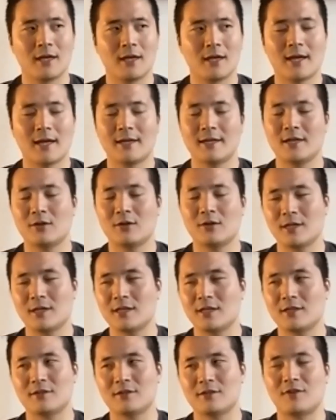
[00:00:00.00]
And you know,
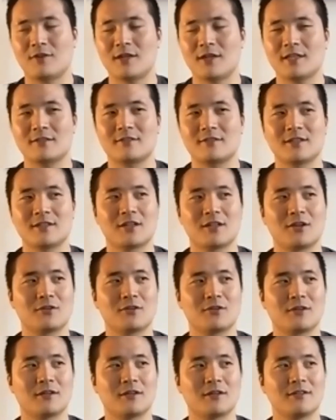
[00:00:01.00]
and the funniest thing
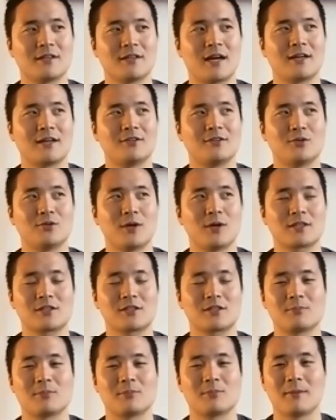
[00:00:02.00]
though is that I do
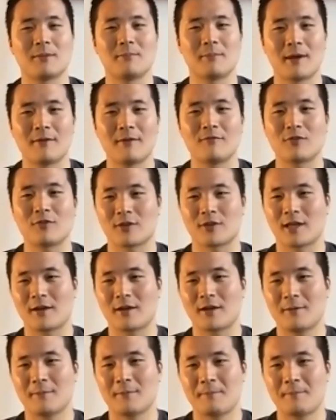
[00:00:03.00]
actually blame men for that,